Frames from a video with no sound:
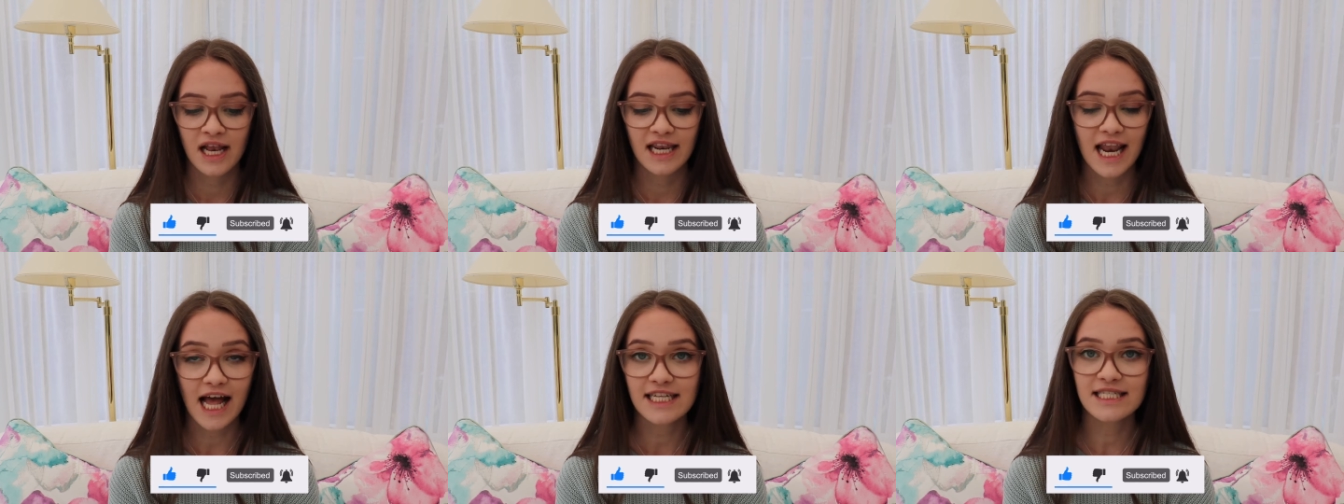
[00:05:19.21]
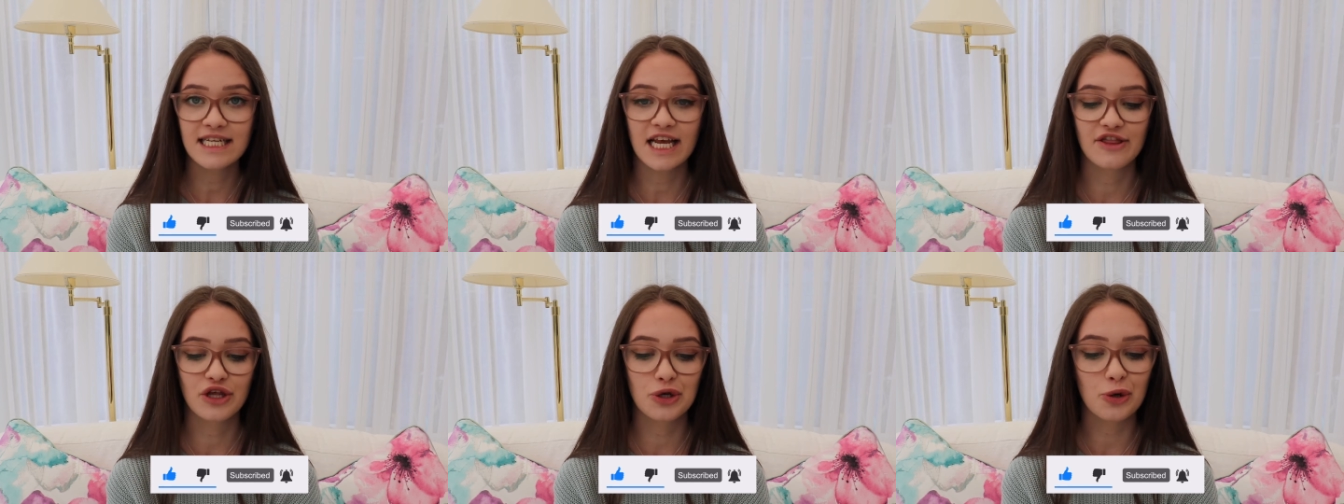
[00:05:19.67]
Land
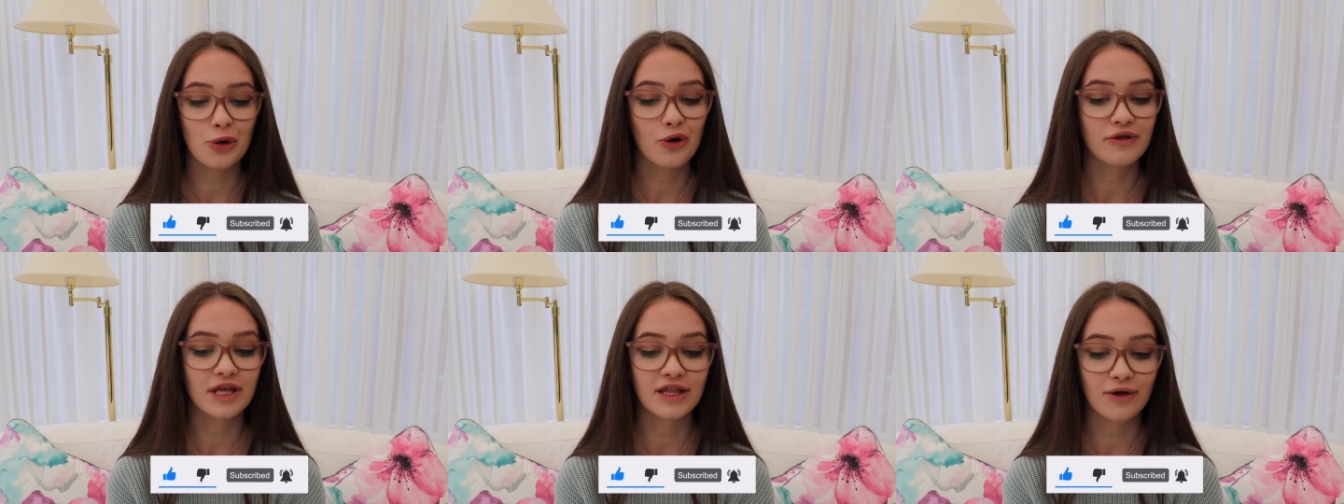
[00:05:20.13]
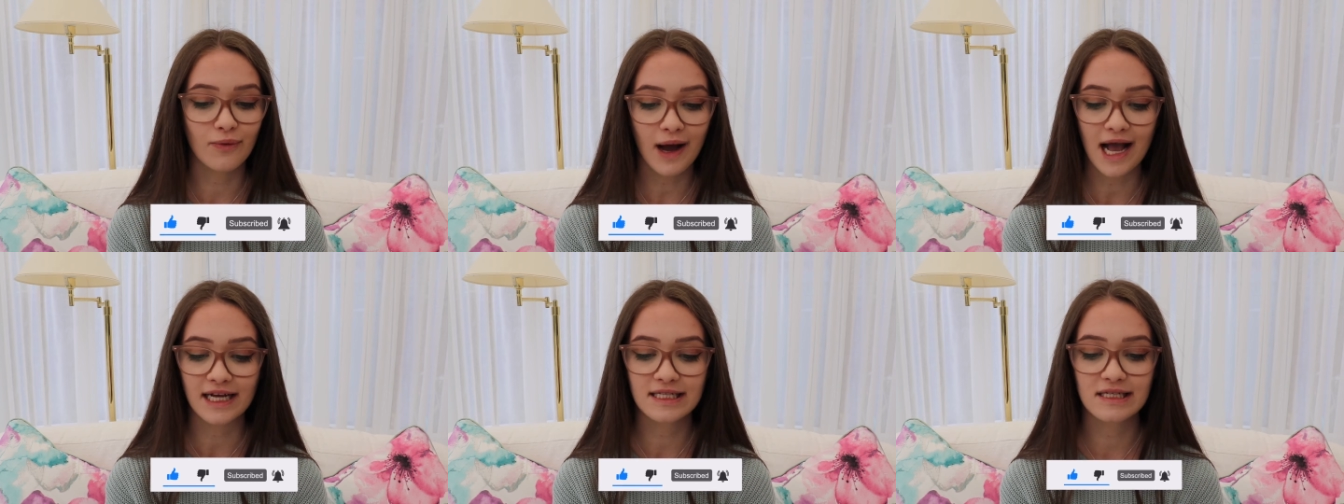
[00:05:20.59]
in the north and the
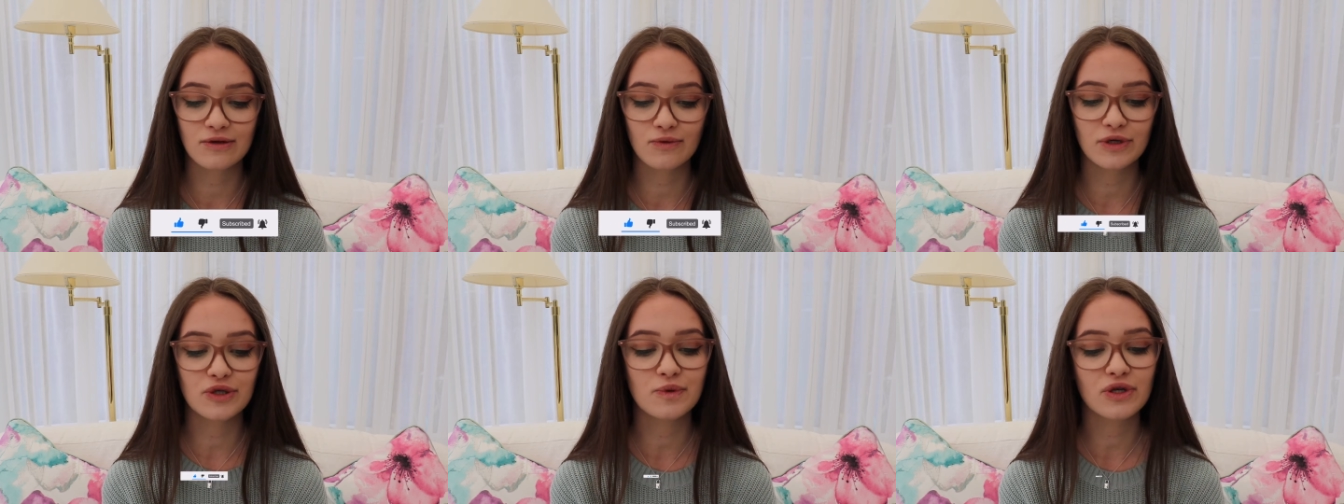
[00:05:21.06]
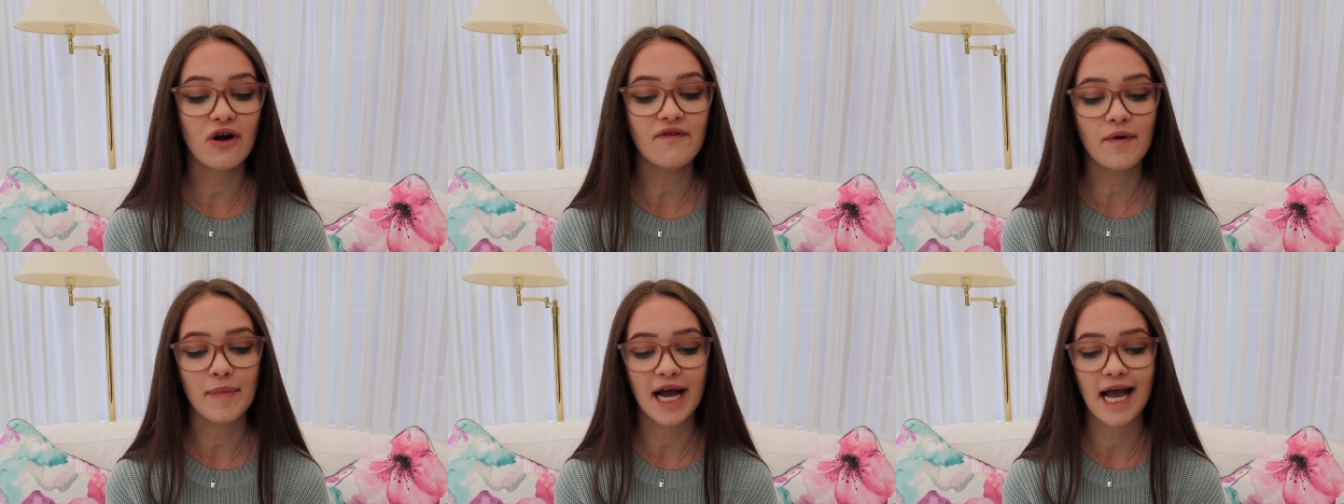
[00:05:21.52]
west, which was
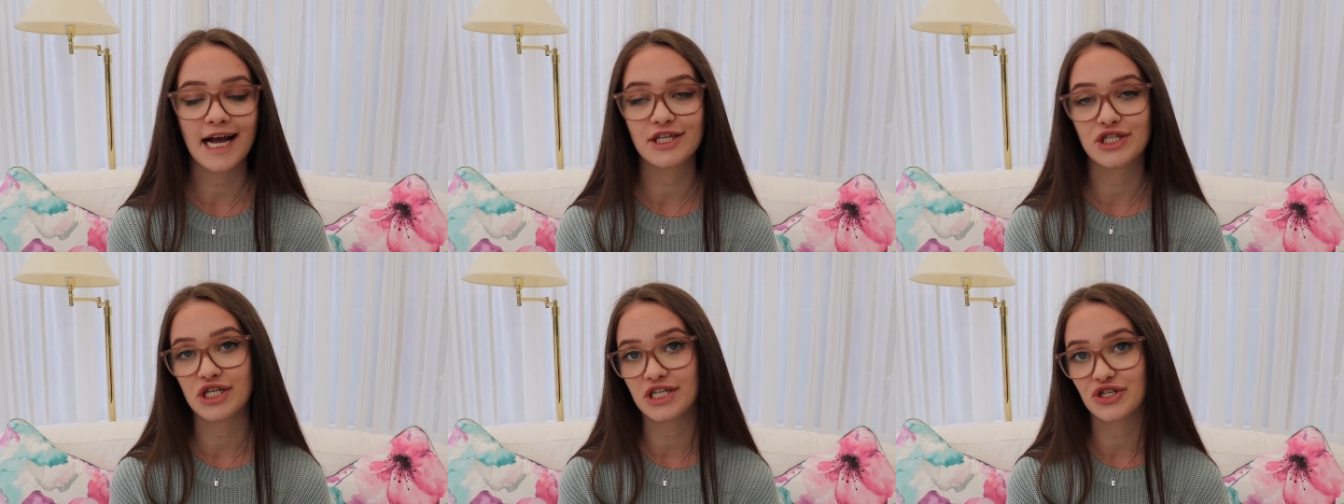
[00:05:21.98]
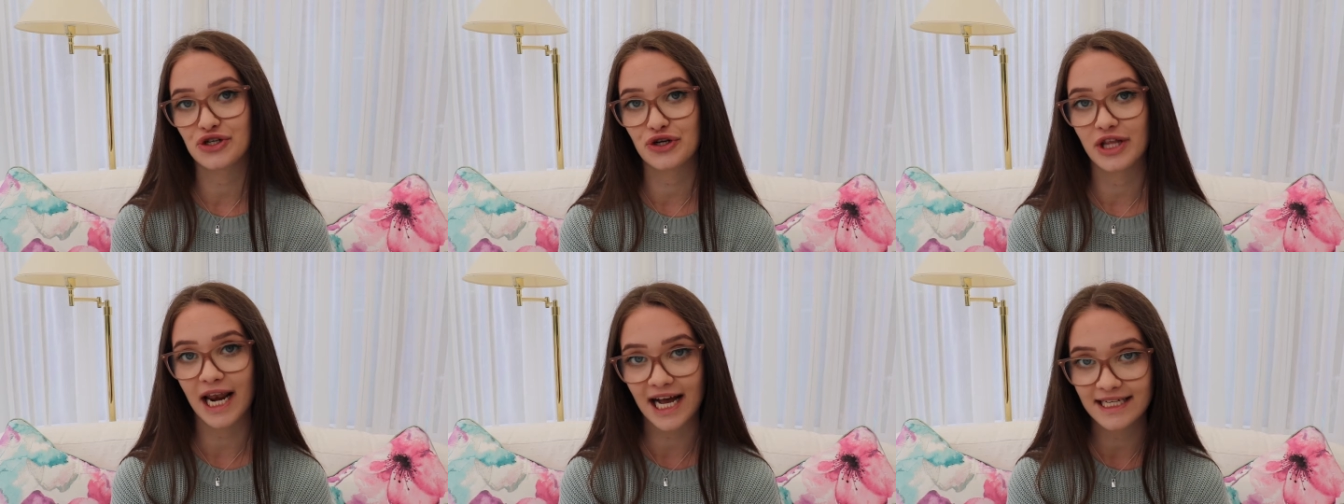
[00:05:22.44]
covered by ice sheets
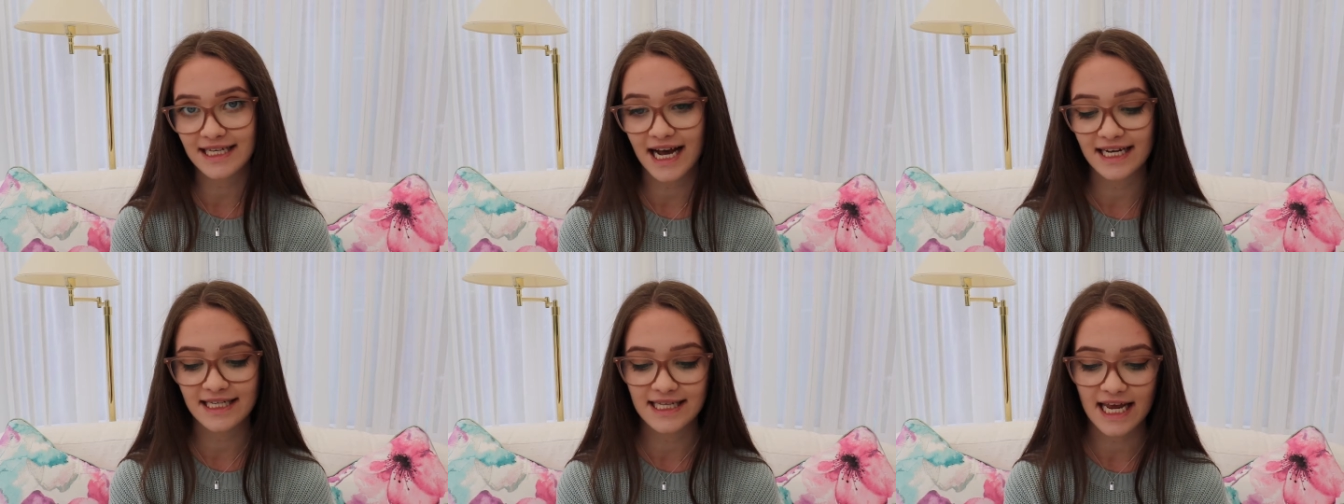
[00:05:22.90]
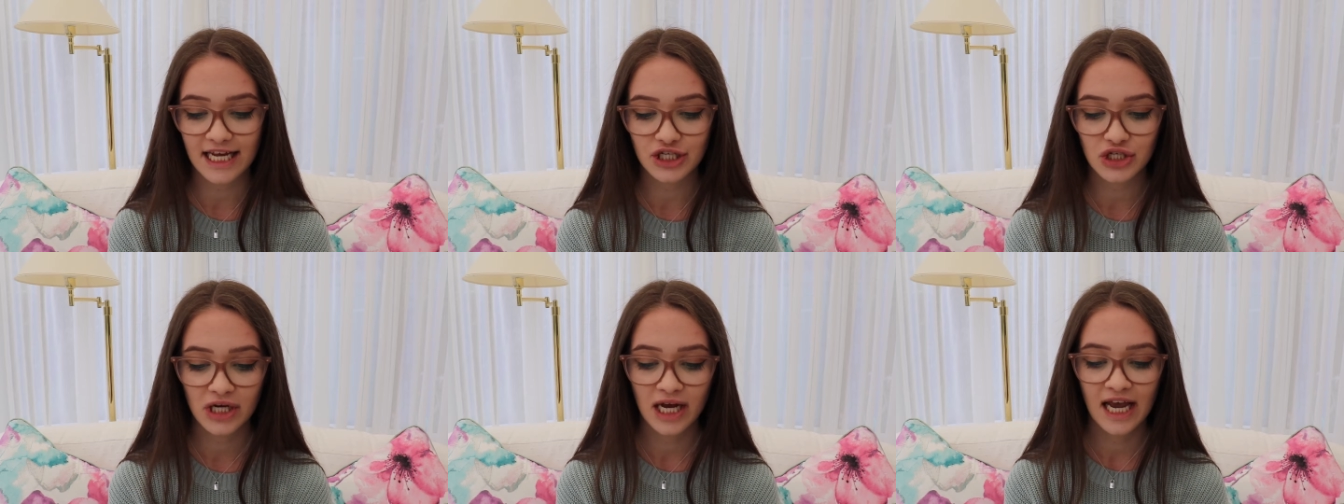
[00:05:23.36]
during the last ice
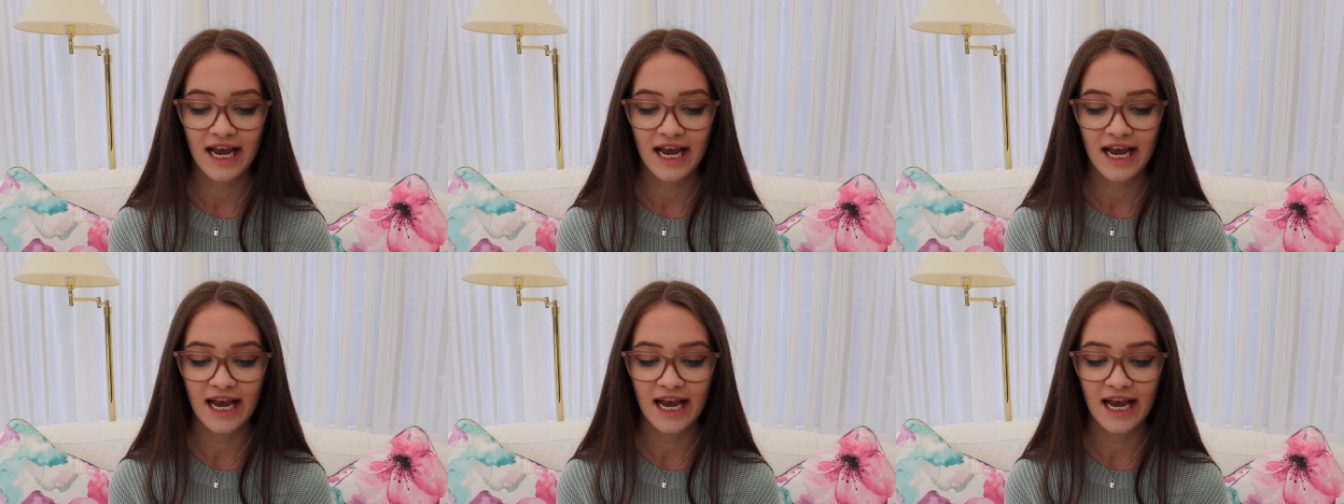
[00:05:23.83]
age,